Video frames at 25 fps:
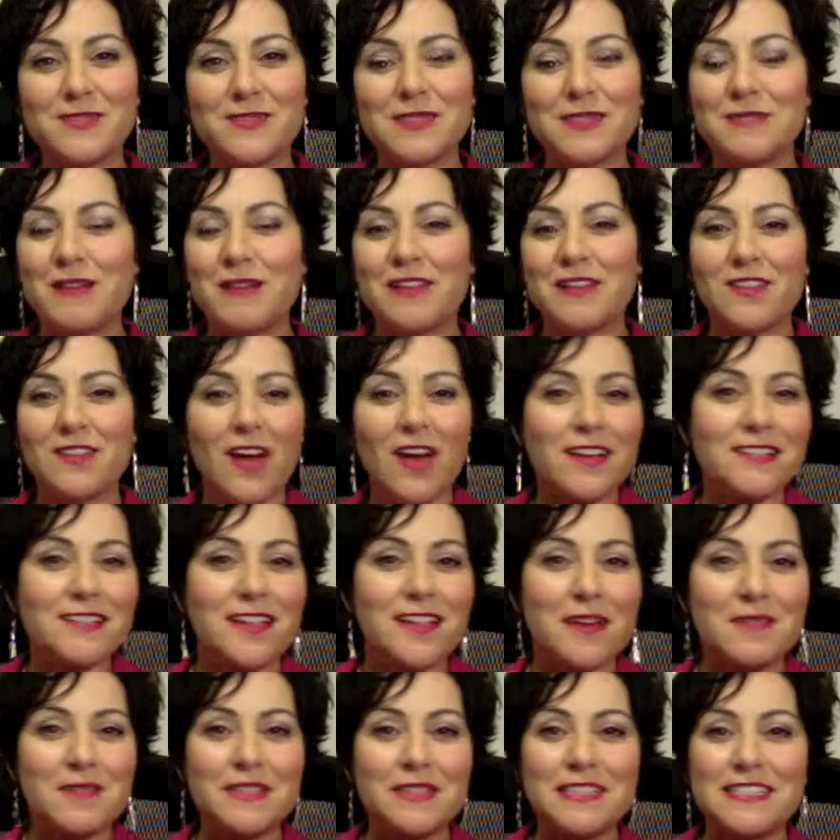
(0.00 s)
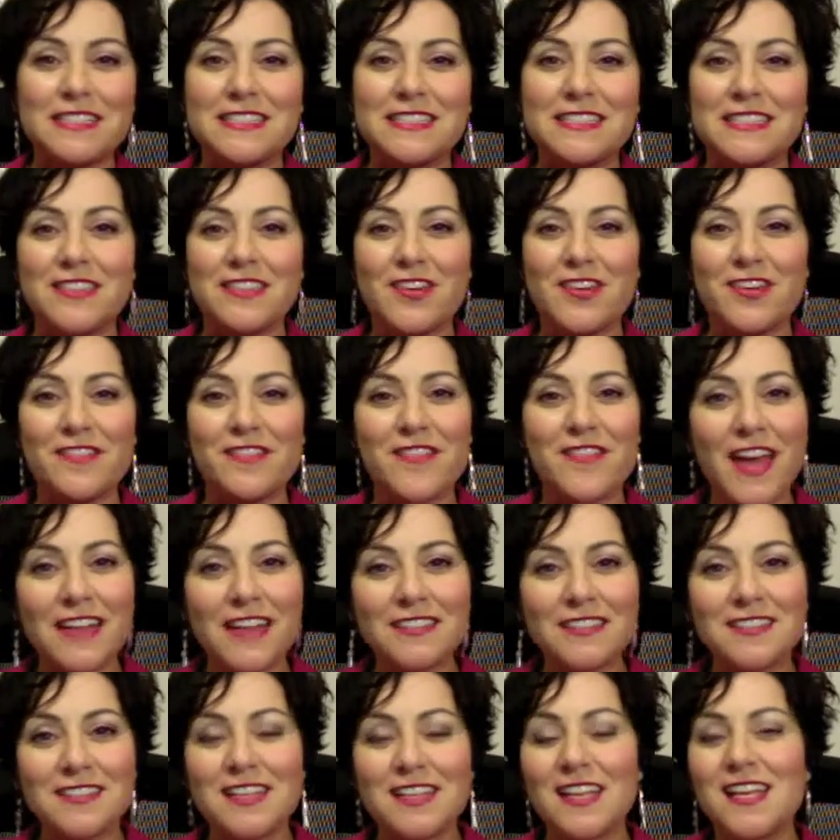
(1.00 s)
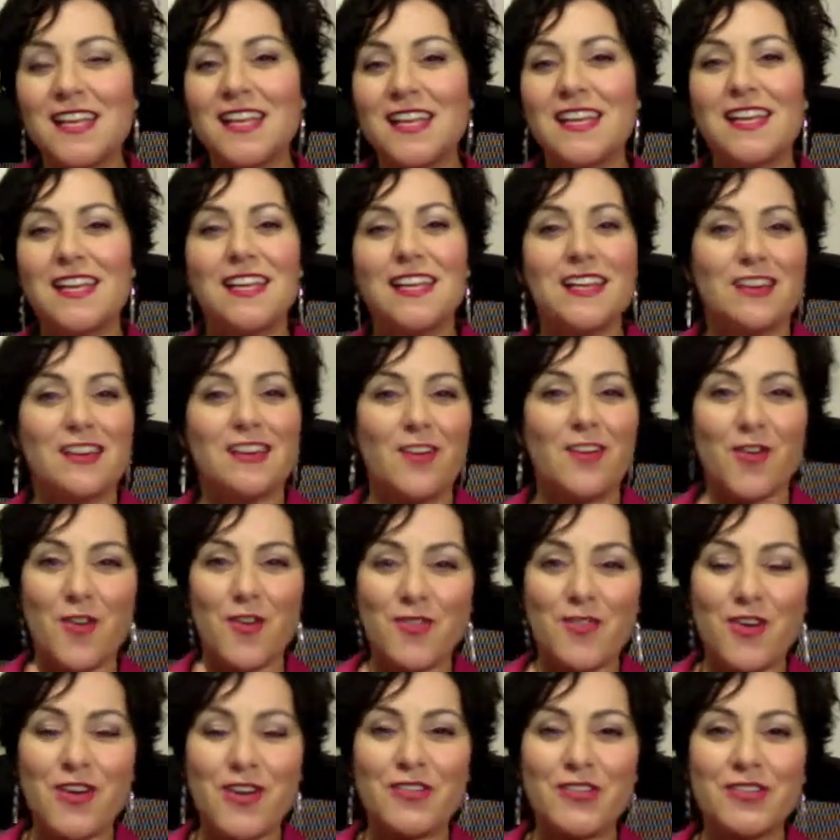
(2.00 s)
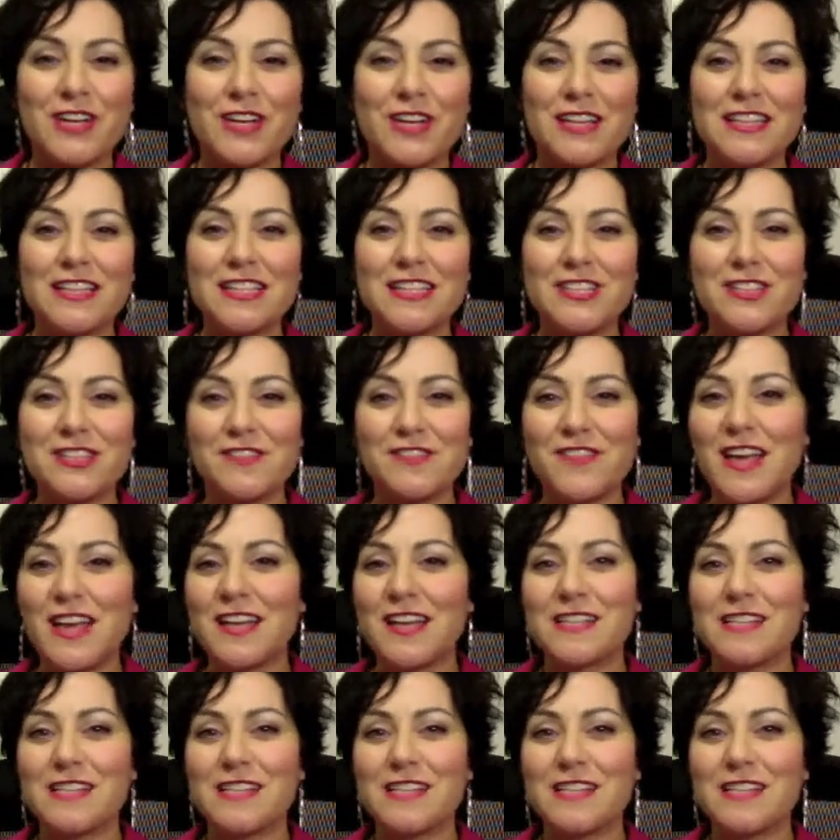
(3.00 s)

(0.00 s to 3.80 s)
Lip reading: We spent a lot of time on this in our event, in our Own, Honor, and Unleash event.